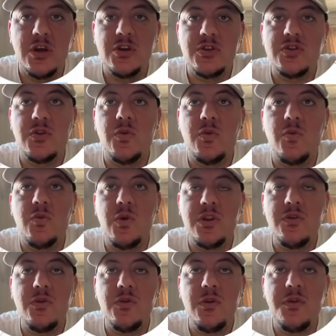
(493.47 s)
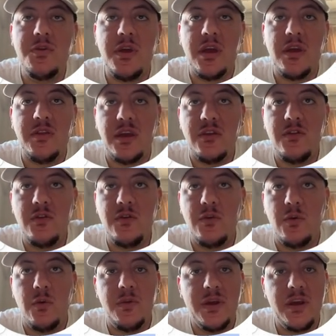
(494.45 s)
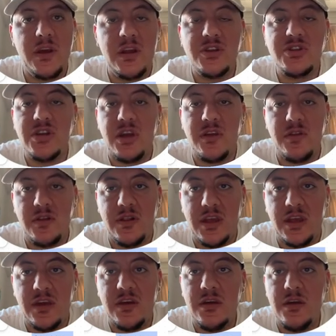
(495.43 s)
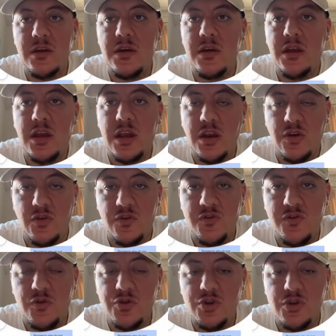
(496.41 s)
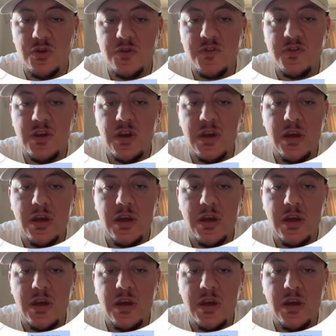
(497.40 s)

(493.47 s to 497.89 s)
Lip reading: So what do you think they do? They're going to check the link in your socials.